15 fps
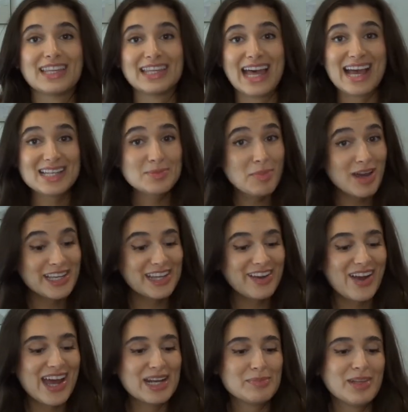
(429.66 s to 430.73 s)
The last body
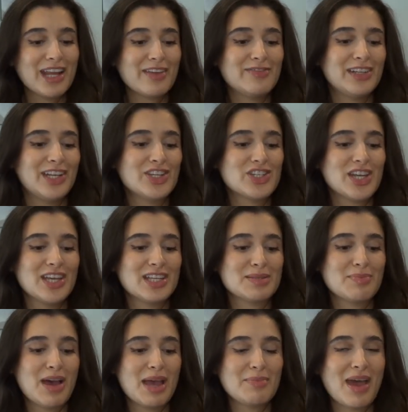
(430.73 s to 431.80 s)
care item that I finished is
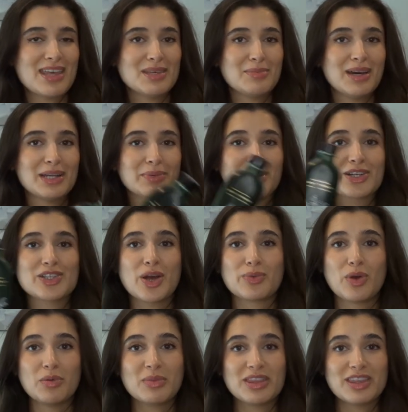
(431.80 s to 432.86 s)
my Bath and Body Works
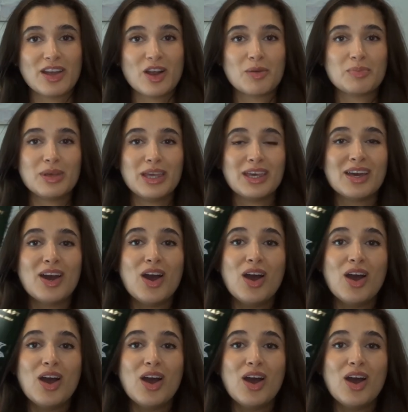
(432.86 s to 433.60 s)
Aromatherapy